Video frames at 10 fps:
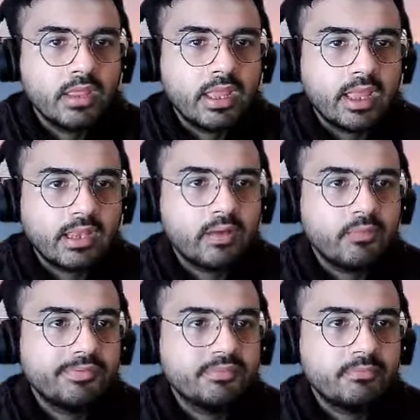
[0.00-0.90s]
Anyhow,
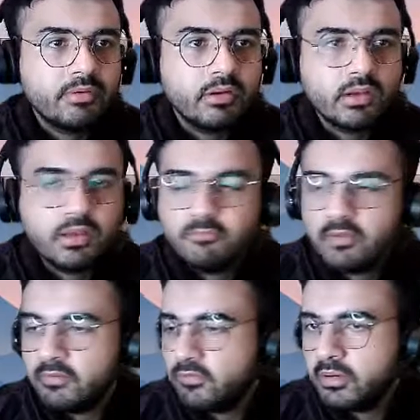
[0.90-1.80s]
it's been pretty
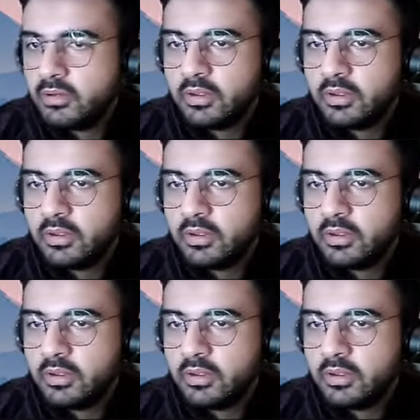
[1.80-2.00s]
eventful.